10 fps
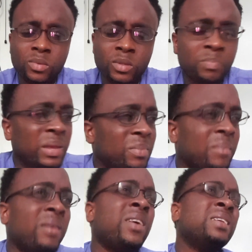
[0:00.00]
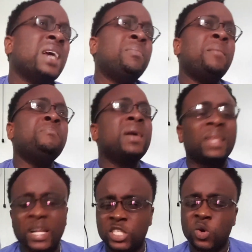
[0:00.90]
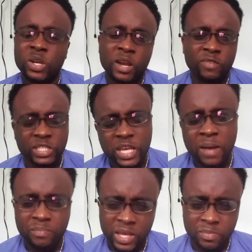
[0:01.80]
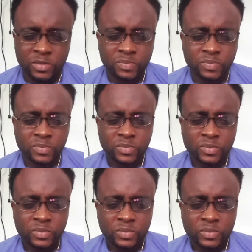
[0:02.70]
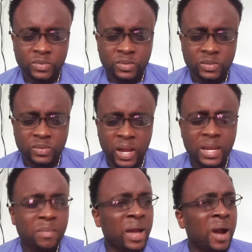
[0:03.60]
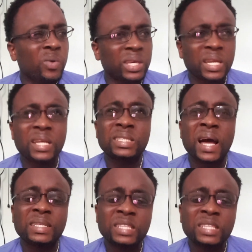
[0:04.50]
the people have all type of methods out there for scam people. And they have wickedness and